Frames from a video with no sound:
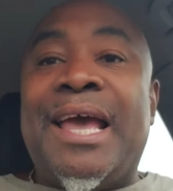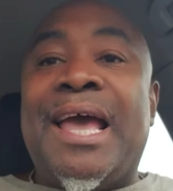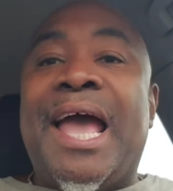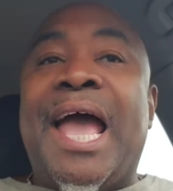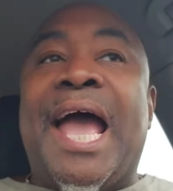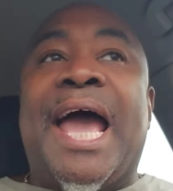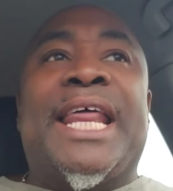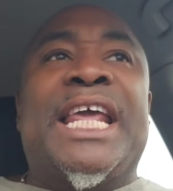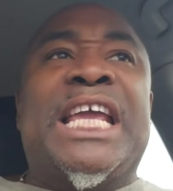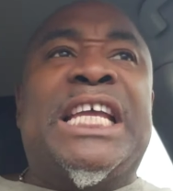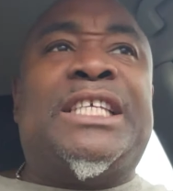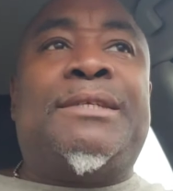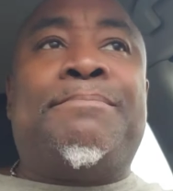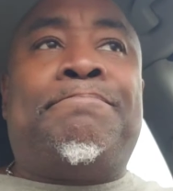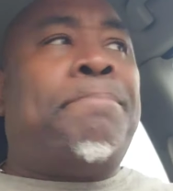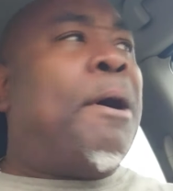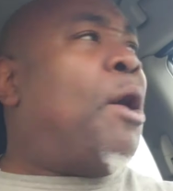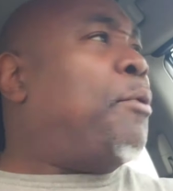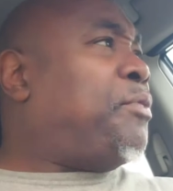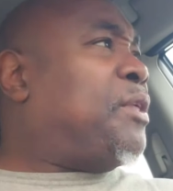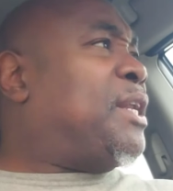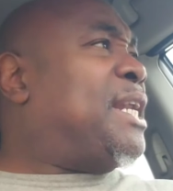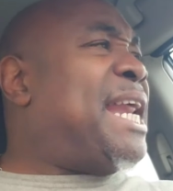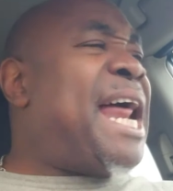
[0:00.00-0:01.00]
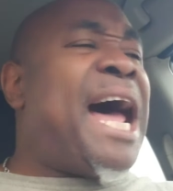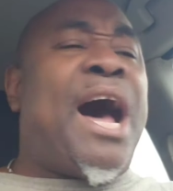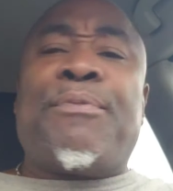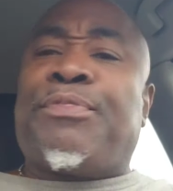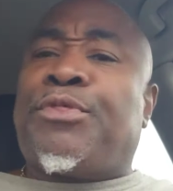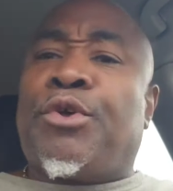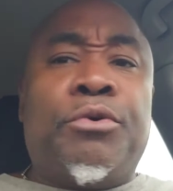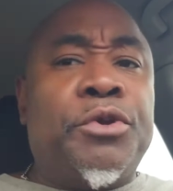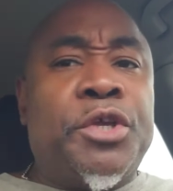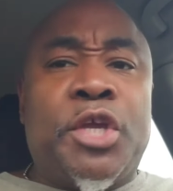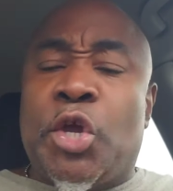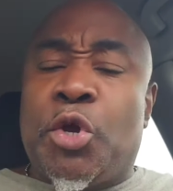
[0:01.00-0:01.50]
And he's birthing it out
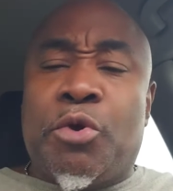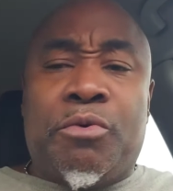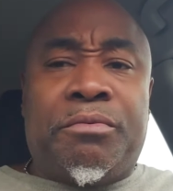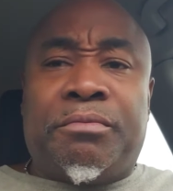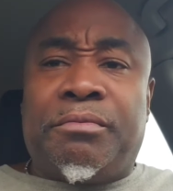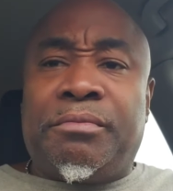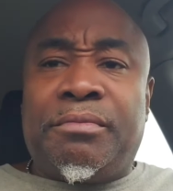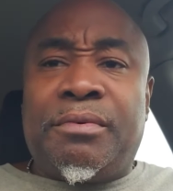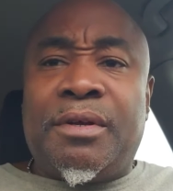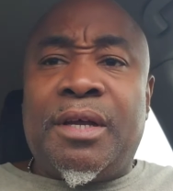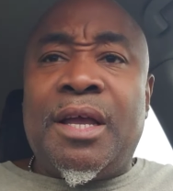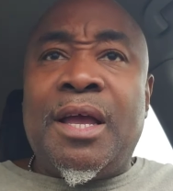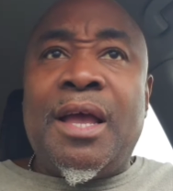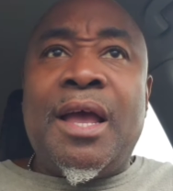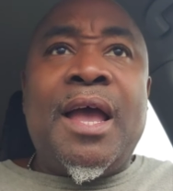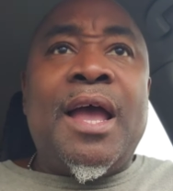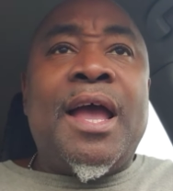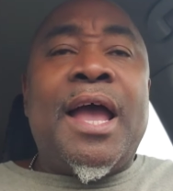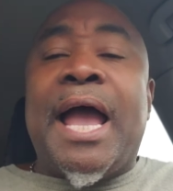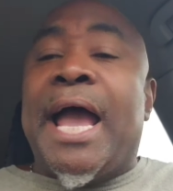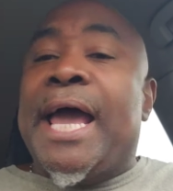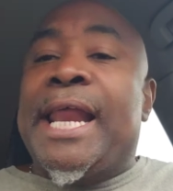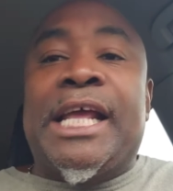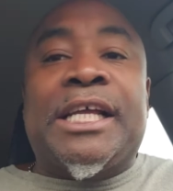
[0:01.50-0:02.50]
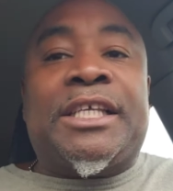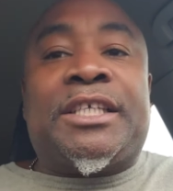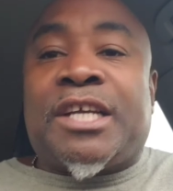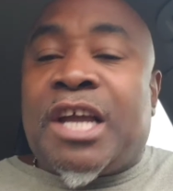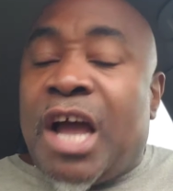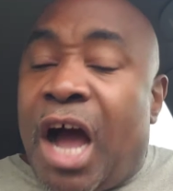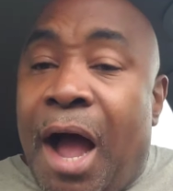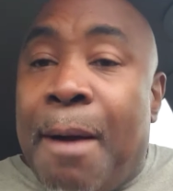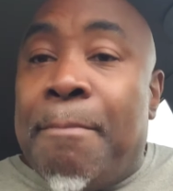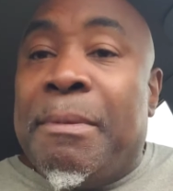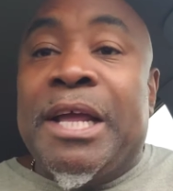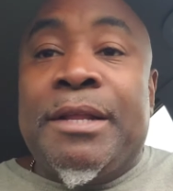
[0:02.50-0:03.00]
through you. And it's
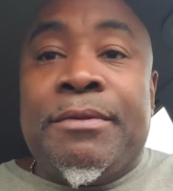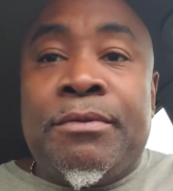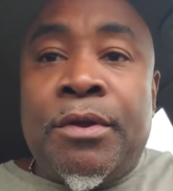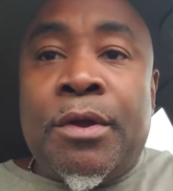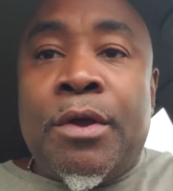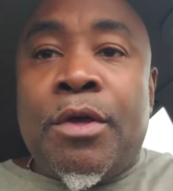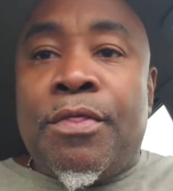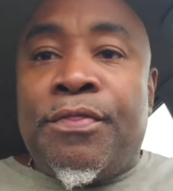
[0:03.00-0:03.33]
coming